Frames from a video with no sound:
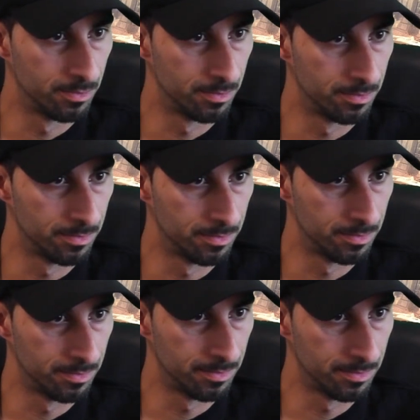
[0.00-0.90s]
Welcome
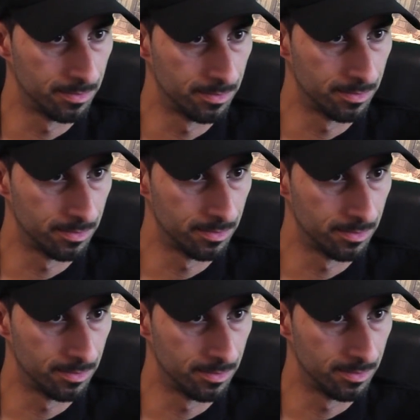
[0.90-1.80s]
home, Lady Stark.
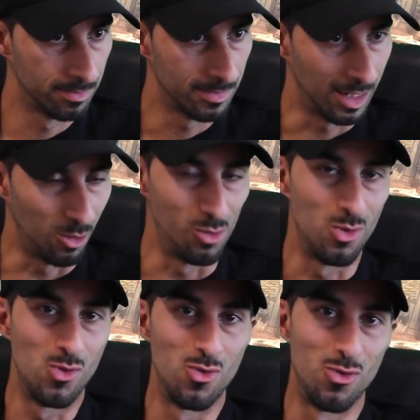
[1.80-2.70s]

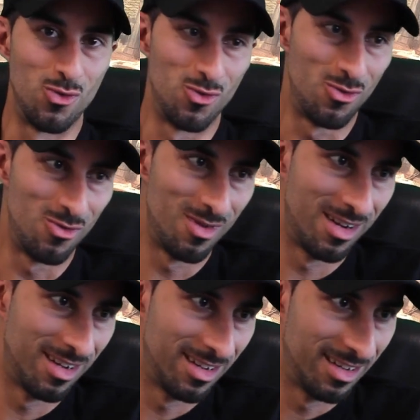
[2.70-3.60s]
Oh.
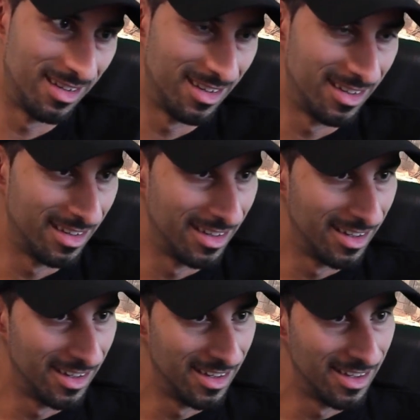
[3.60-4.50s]

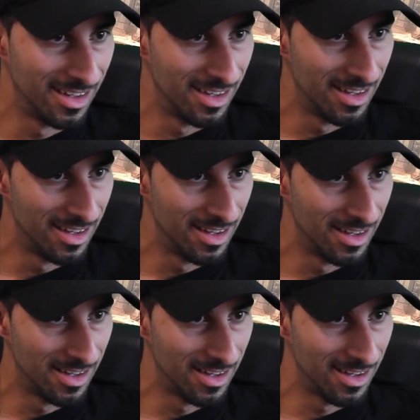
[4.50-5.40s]
The North
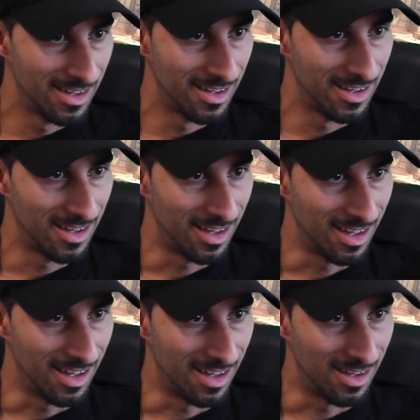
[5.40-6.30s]
remembers.
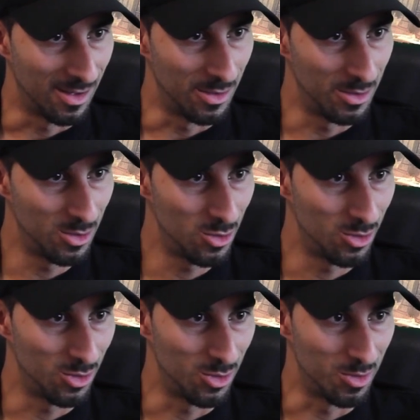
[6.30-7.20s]

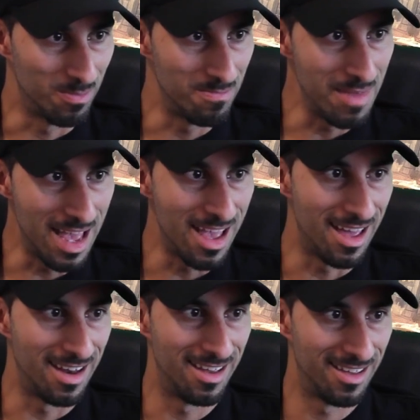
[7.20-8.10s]
Oh,
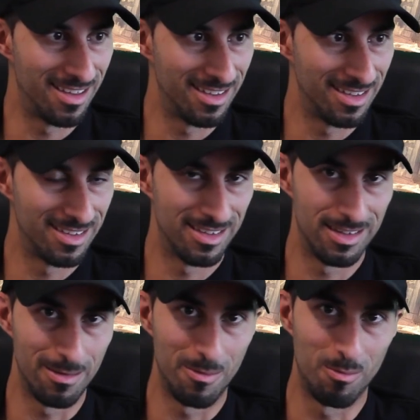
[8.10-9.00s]
man.
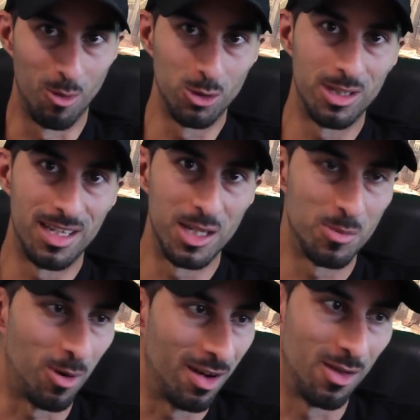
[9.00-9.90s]
Most
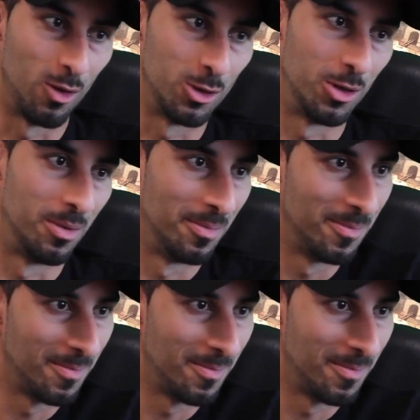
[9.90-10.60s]
intense part of the whole show.